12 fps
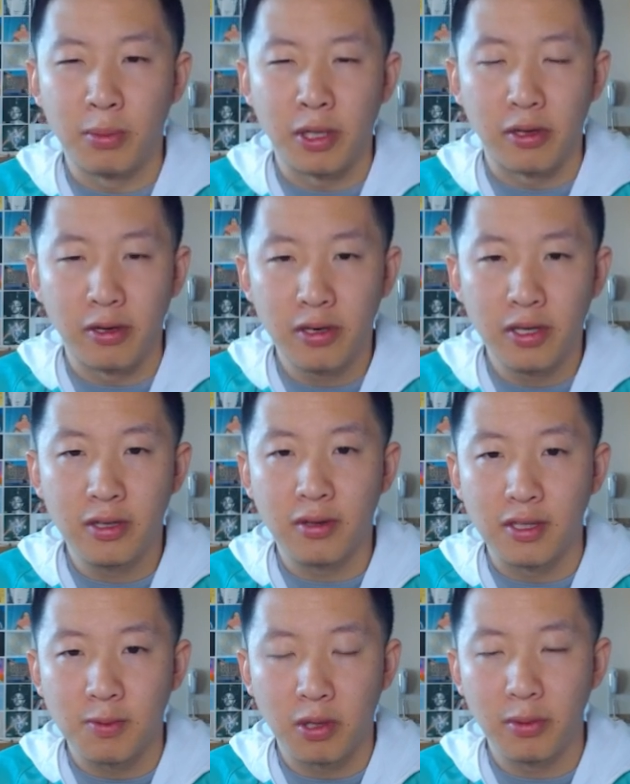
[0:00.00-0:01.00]
Magearna.
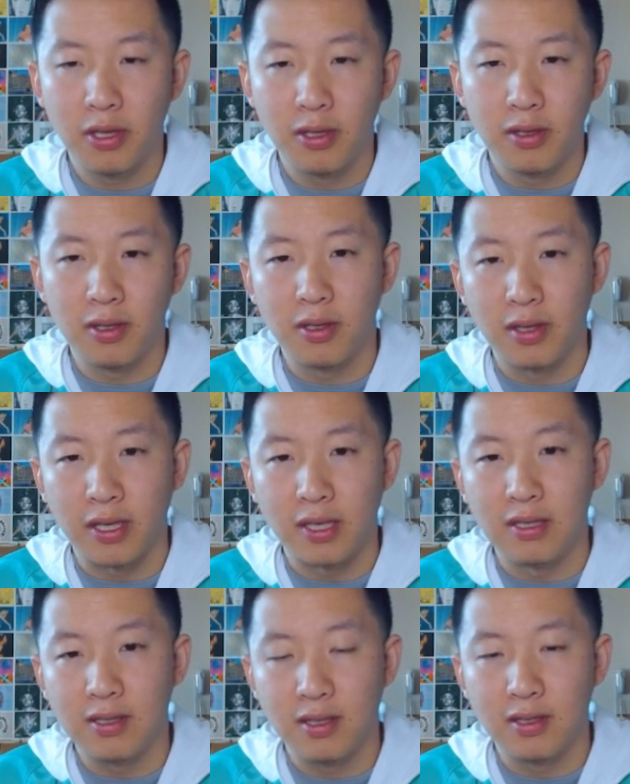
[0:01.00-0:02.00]
That's probably the, like,
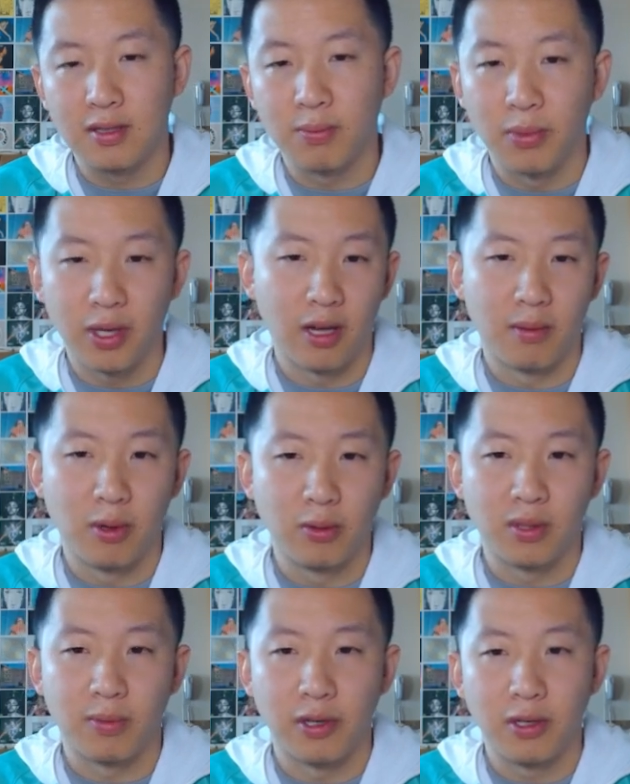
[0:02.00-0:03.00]
easiest, mode
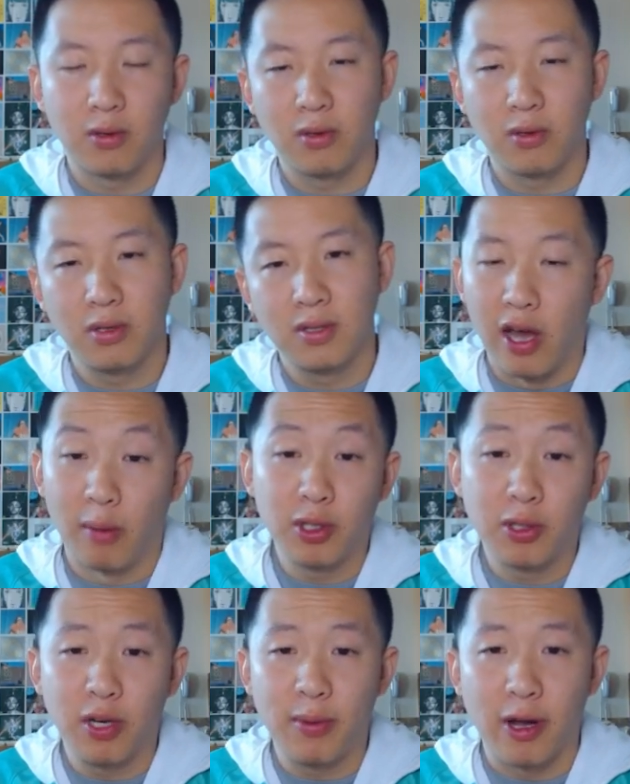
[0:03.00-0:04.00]
to play towards. Yeah, I'm
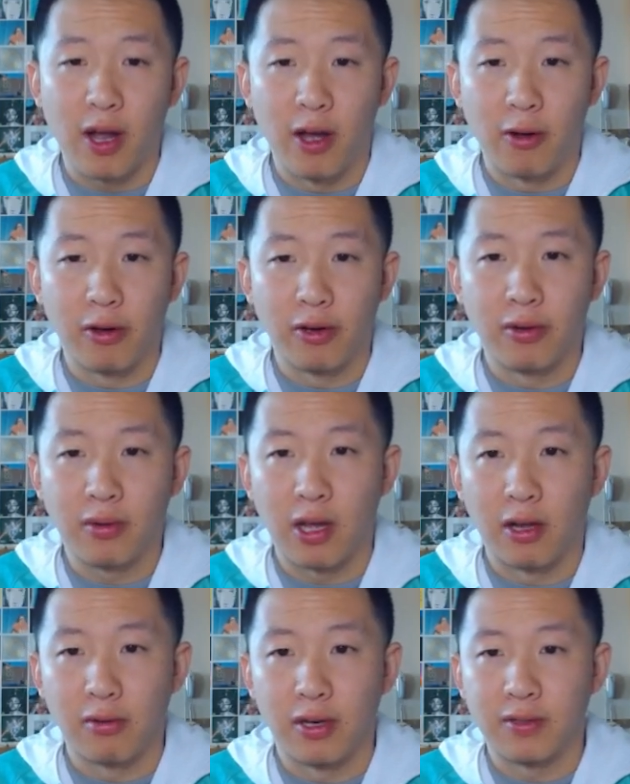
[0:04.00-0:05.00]
just worried about Kyogre,
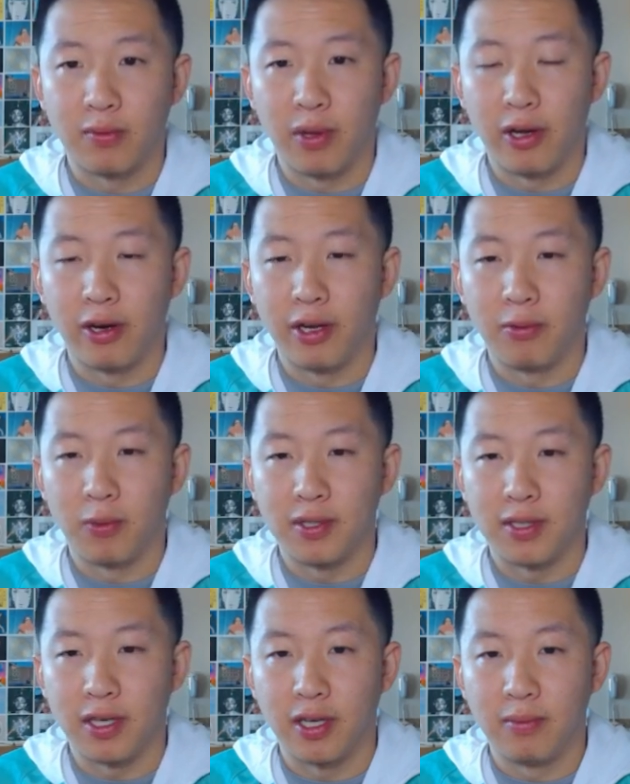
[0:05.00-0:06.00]
Calyrex from their end,
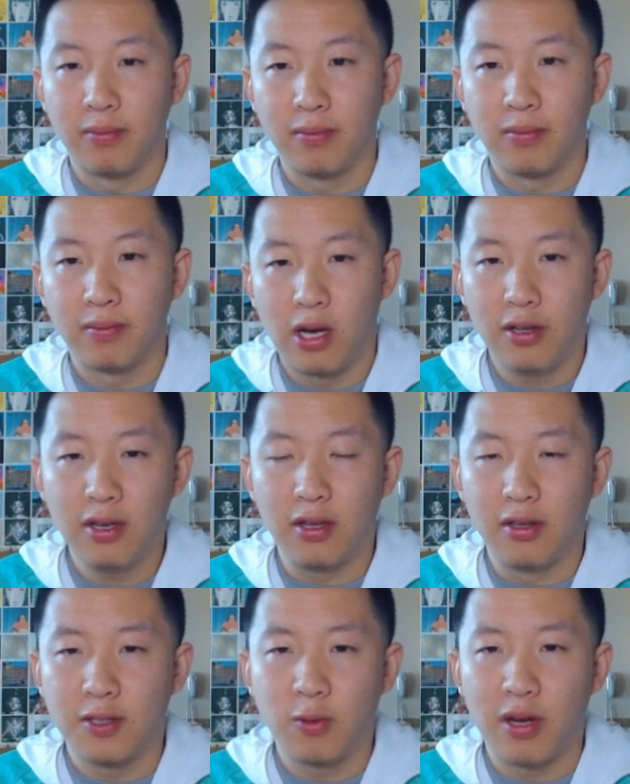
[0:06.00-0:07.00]
once again. I think
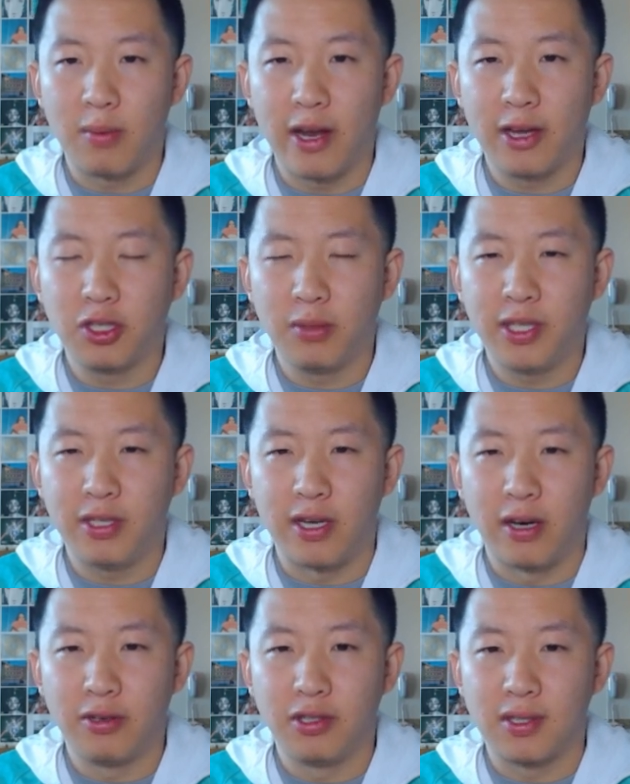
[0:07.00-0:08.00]
in this one, I might actually be
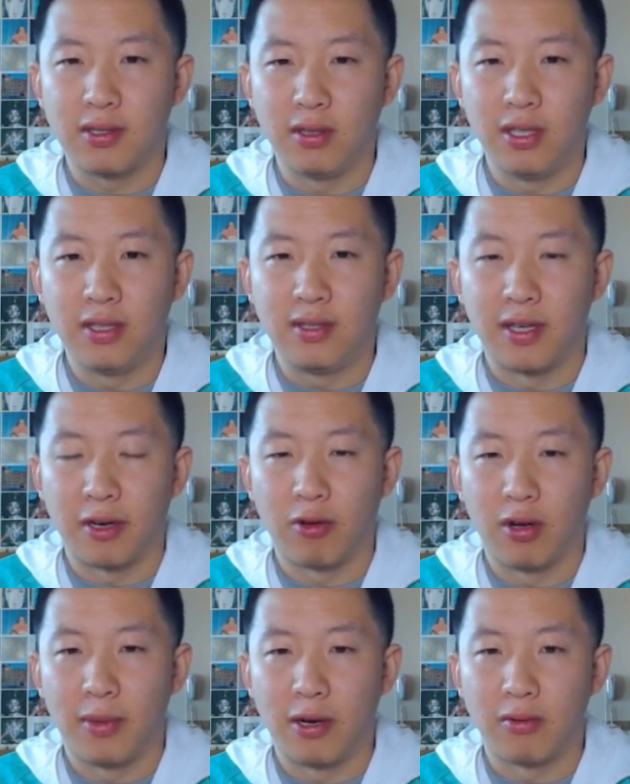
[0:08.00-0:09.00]
down to just lead
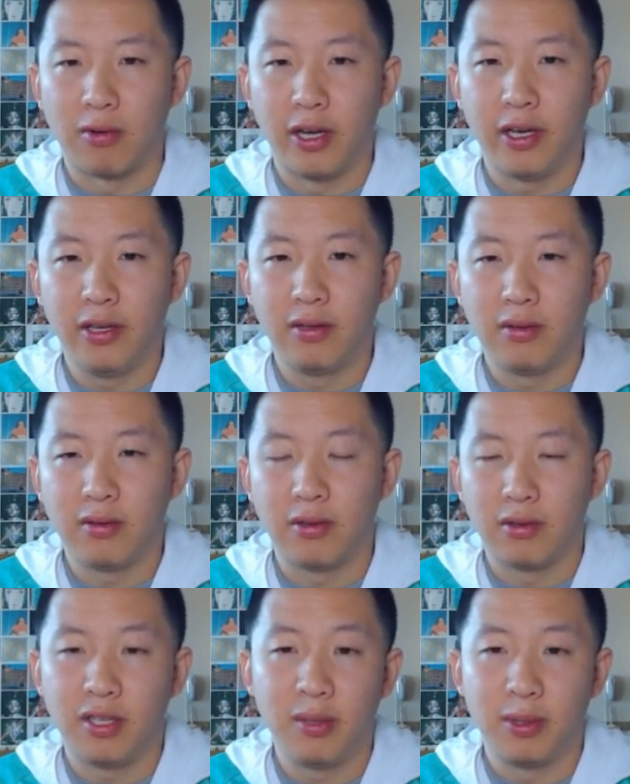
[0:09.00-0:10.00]
Zekrom outright.
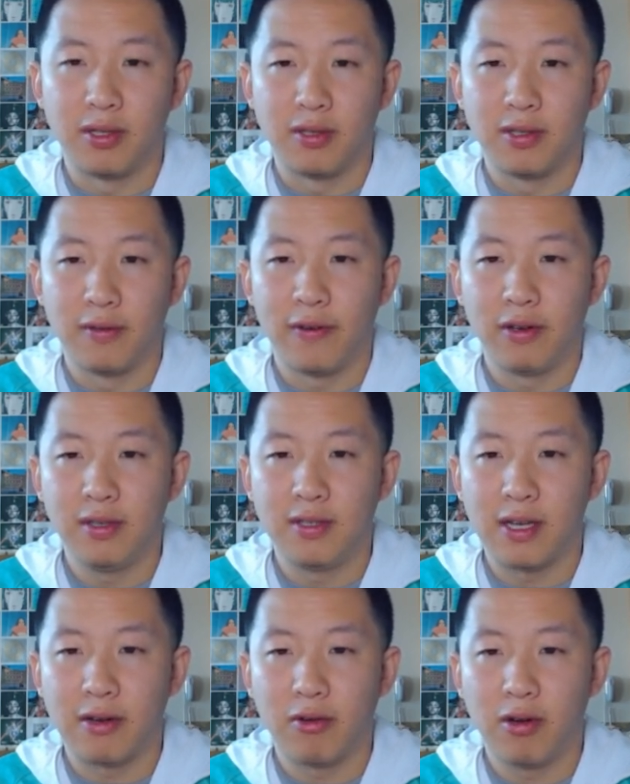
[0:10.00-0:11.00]
Their team is also fairly
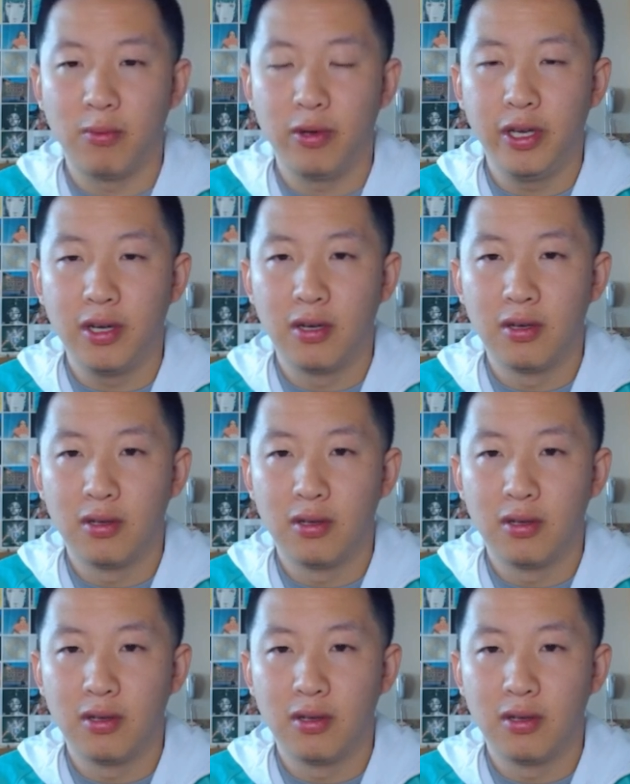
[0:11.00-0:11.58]
Zekrom weak.